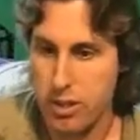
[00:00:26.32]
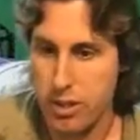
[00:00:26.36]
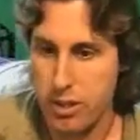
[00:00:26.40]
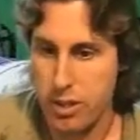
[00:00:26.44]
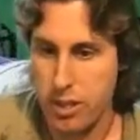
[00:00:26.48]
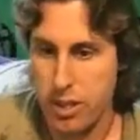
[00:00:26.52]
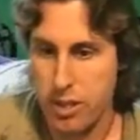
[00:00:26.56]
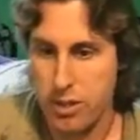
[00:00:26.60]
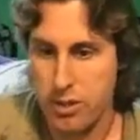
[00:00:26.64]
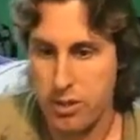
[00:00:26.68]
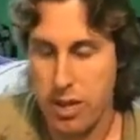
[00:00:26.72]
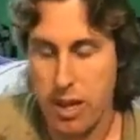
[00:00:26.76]

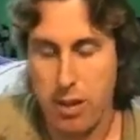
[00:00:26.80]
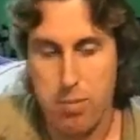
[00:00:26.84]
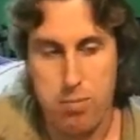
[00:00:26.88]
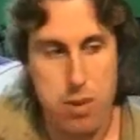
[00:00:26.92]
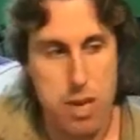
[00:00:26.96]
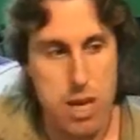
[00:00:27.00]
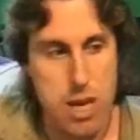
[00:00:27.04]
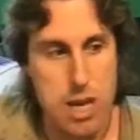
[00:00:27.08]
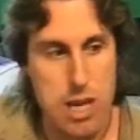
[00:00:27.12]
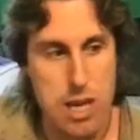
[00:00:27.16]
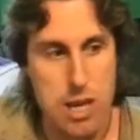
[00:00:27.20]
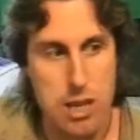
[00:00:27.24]
entities
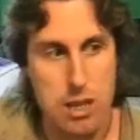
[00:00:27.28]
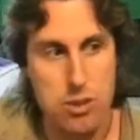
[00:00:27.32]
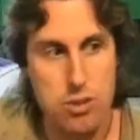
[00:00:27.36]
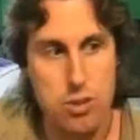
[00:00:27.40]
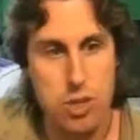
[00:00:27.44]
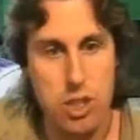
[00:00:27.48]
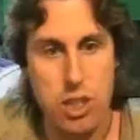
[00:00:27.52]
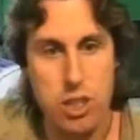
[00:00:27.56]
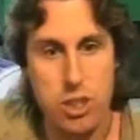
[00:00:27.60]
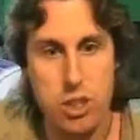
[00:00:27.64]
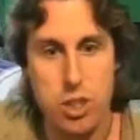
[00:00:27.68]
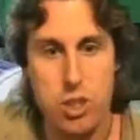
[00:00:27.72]
that may
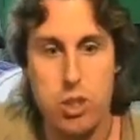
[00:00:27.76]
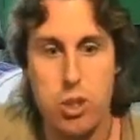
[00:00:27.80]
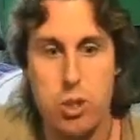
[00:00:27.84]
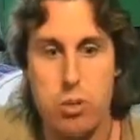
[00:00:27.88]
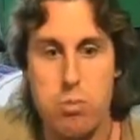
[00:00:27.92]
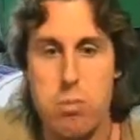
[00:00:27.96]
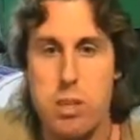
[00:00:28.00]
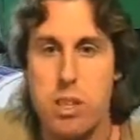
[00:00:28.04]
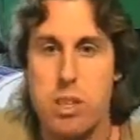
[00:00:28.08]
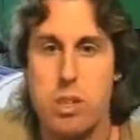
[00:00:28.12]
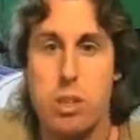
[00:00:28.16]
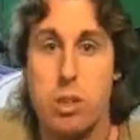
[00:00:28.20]
seek to
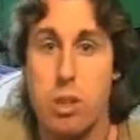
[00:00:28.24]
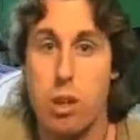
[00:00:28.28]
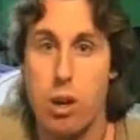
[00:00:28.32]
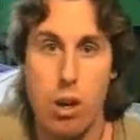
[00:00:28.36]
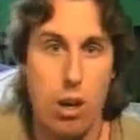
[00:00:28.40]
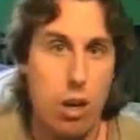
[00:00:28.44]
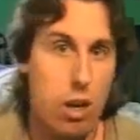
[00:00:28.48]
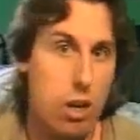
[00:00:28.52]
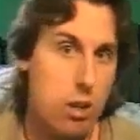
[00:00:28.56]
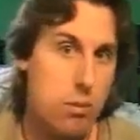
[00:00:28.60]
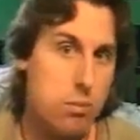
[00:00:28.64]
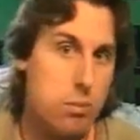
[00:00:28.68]
do mental
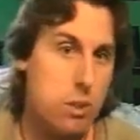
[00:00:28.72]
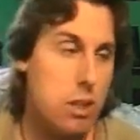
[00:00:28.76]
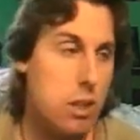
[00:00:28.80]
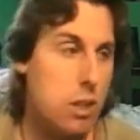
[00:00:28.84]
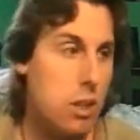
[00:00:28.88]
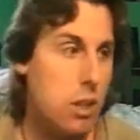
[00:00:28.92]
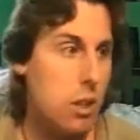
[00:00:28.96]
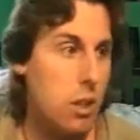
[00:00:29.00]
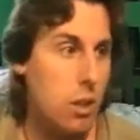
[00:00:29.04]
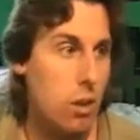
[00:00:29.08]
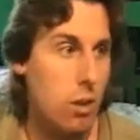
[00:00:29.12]
harm